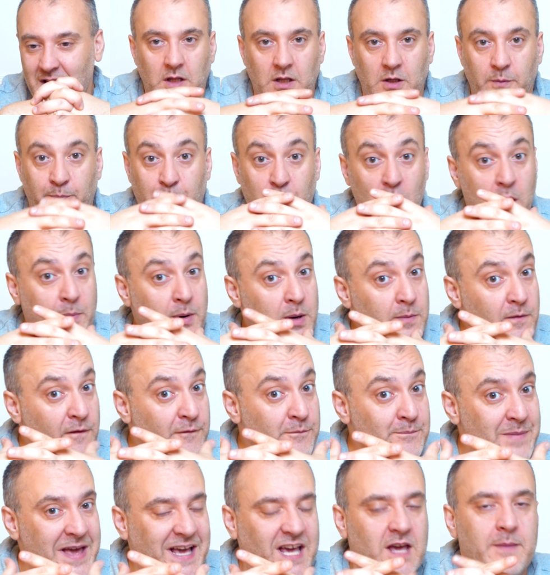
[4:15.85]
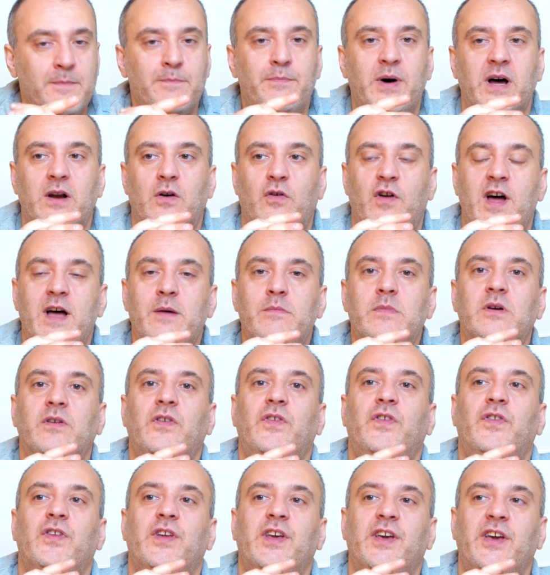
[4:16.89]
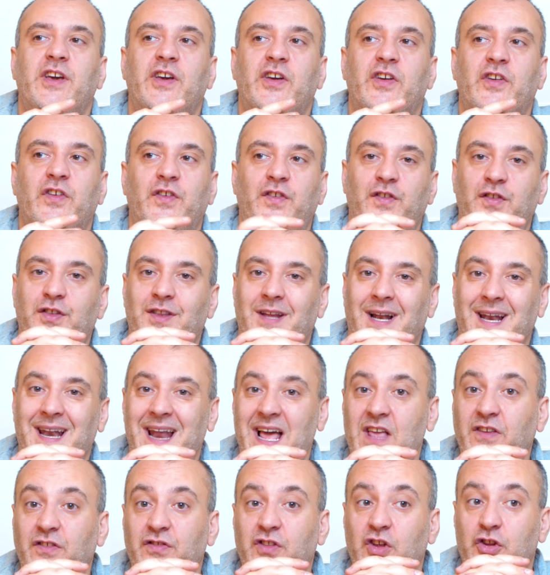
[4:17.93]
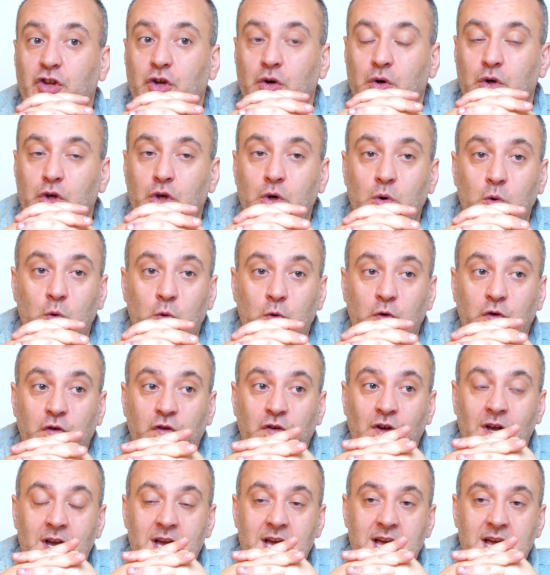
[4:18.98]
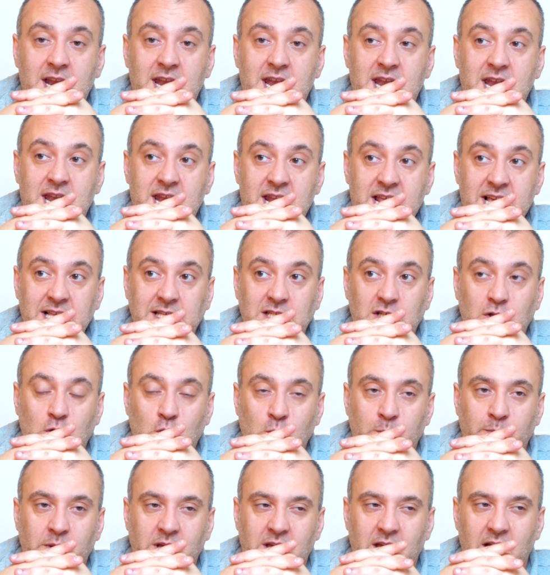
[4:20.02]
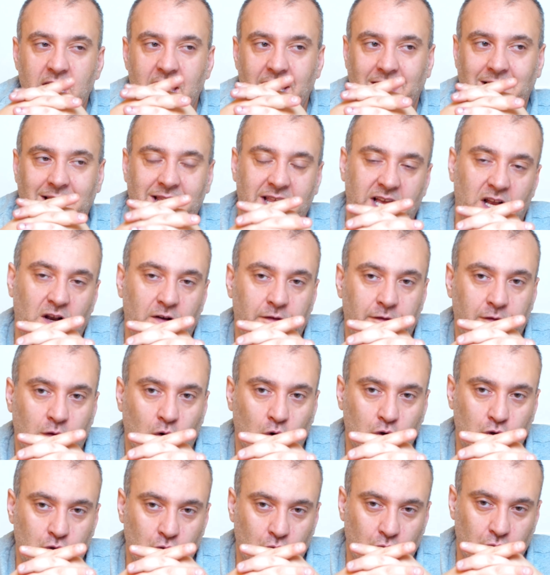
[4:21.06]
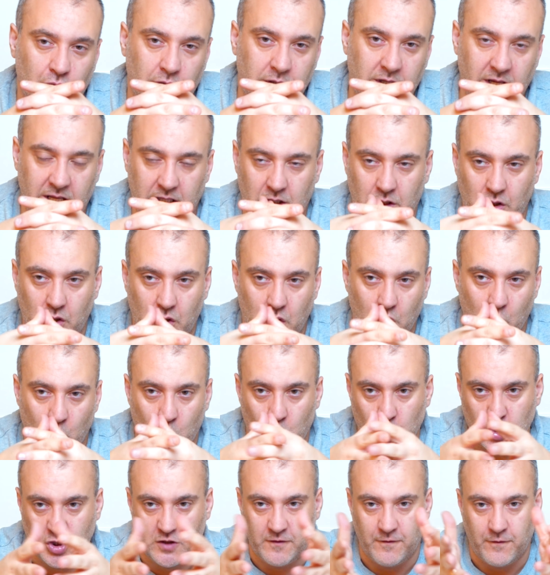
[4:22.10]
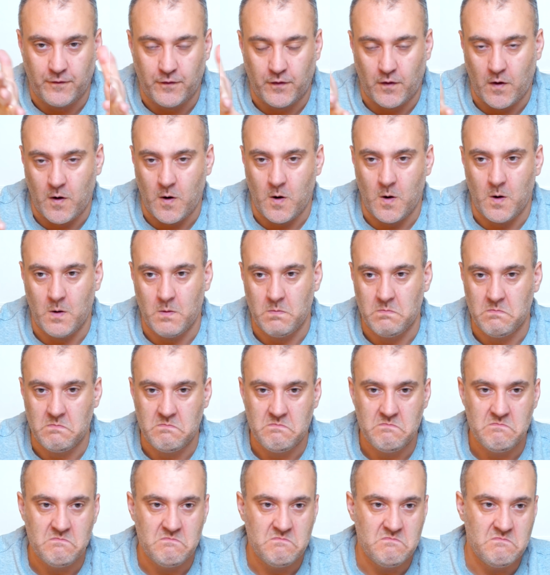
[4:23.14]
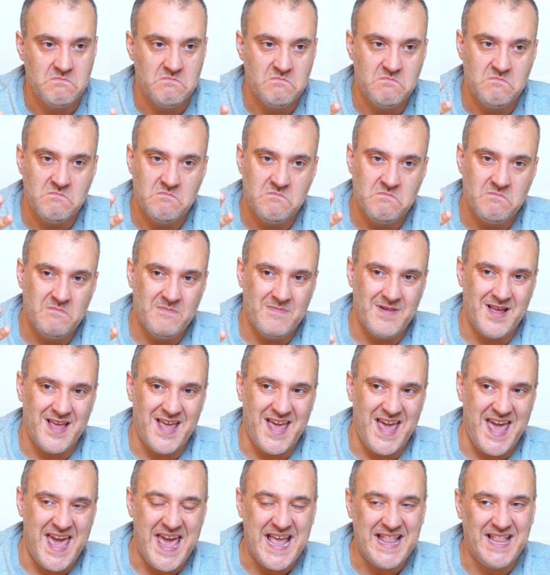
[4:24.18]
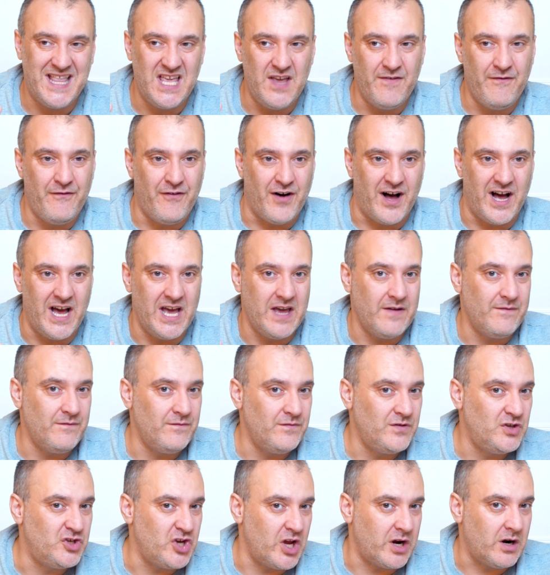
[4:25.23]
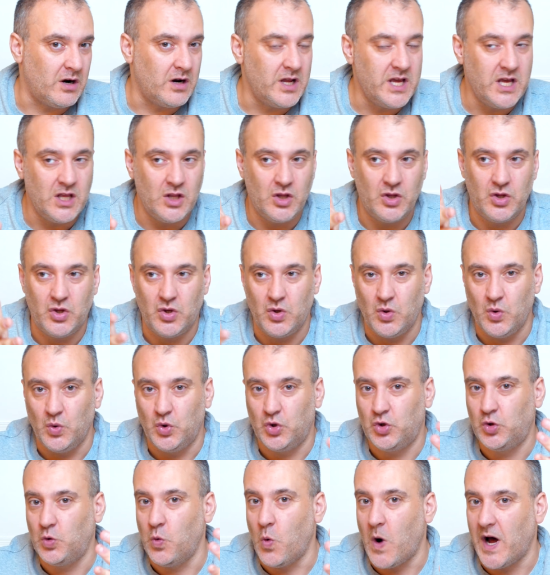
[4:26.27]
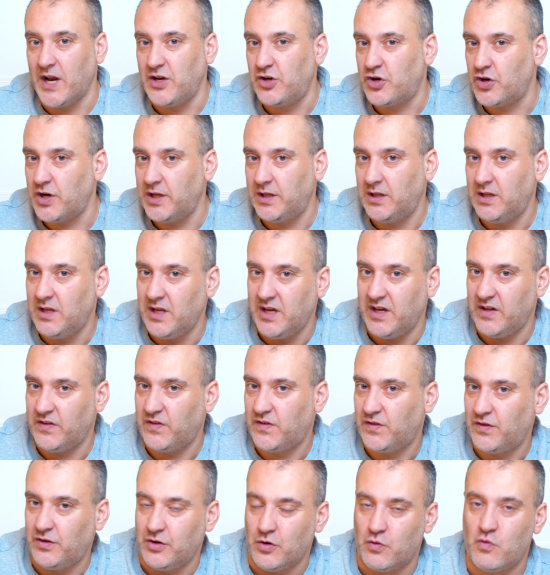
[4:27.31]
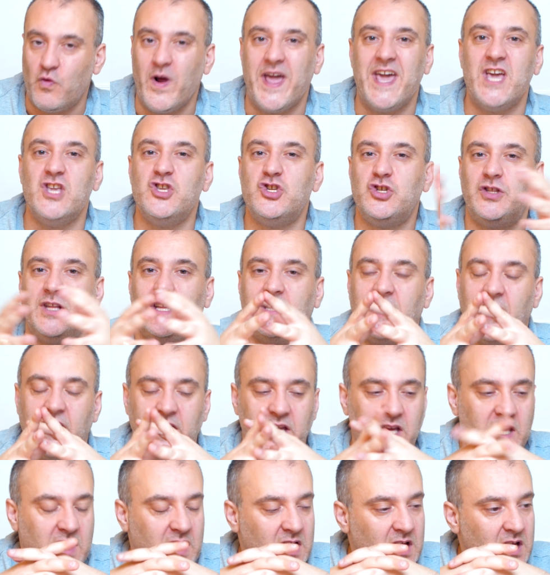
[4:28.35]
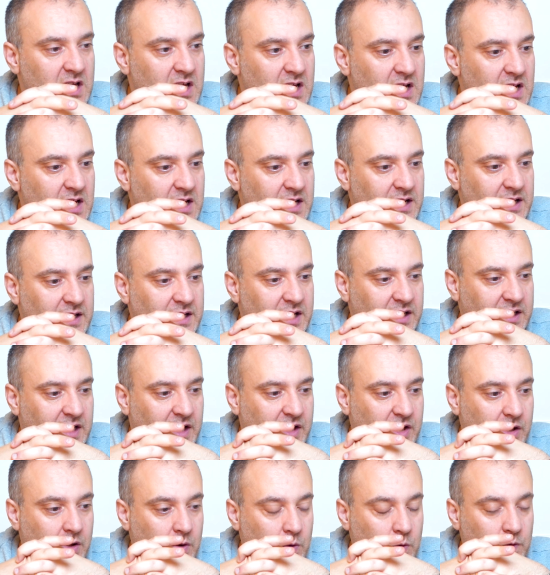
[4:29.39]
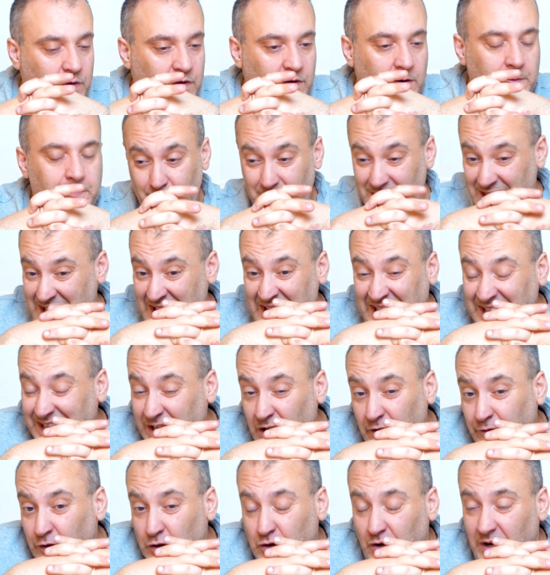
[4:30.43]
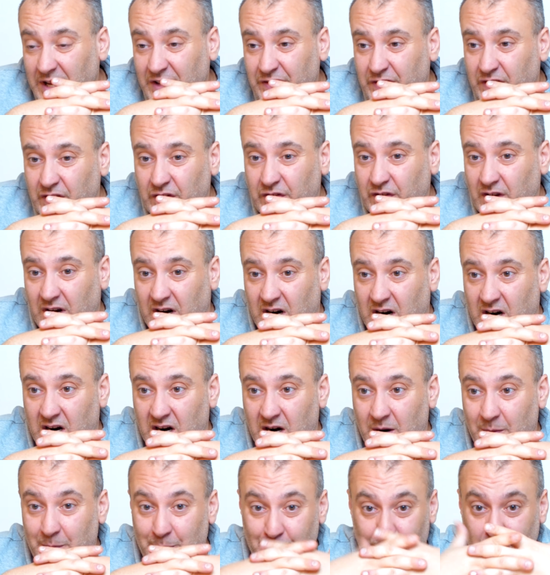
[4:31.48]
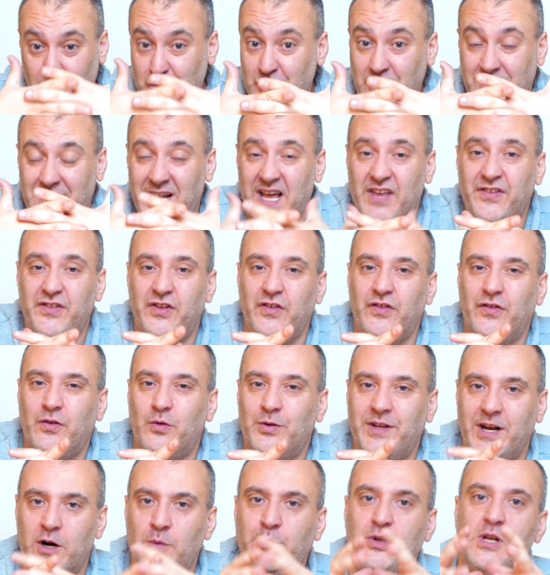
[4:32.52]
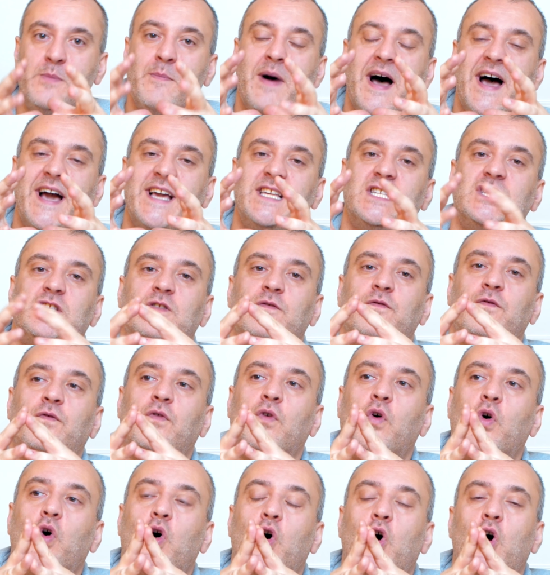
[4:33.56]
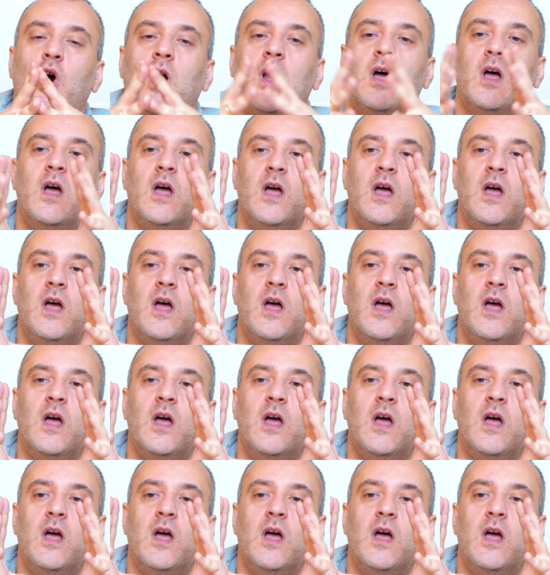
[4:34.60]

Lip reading: The problem of making panoramas is the lens that you use needs to be a telephoto that goes from 85 generally to 200. That's the range that I use. And telephoto lenses are portrait lenses, so they're optimized for